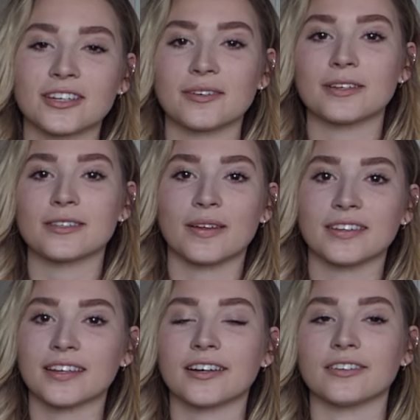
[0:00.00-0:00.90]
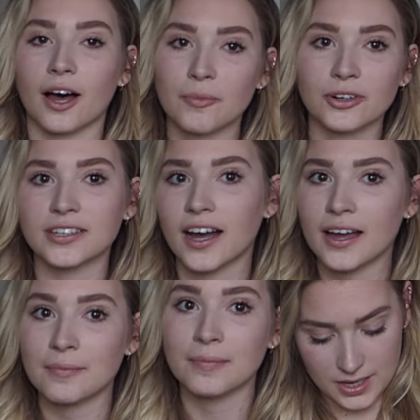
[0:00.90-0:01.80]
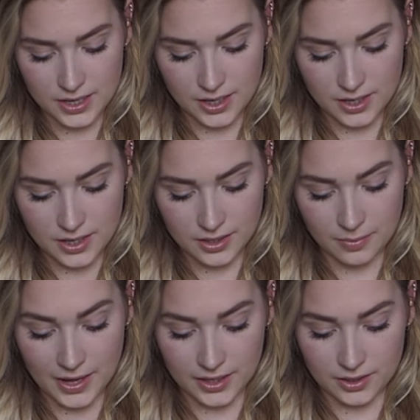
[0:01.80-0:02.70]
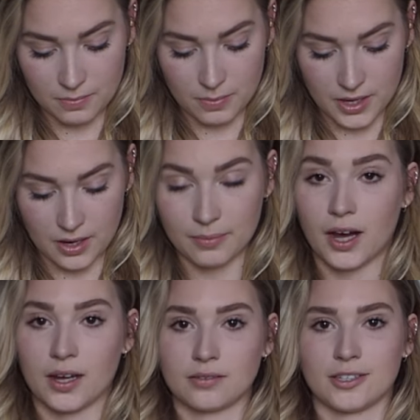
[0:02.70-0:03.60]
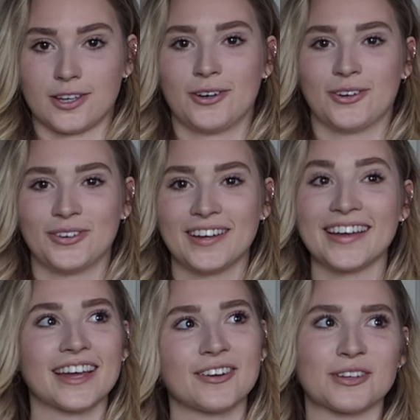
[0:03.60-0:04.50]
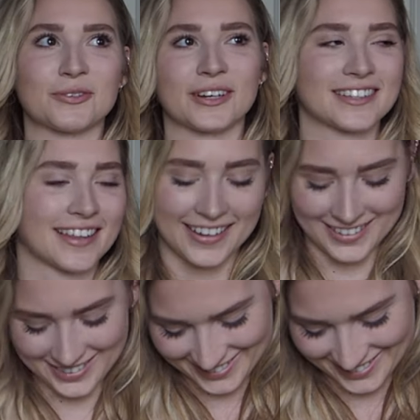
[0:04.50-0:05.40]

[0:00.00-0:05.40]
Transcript: was gonna be spending a lot more time in Quebec, but I'm not. So anyways, we'll get to that.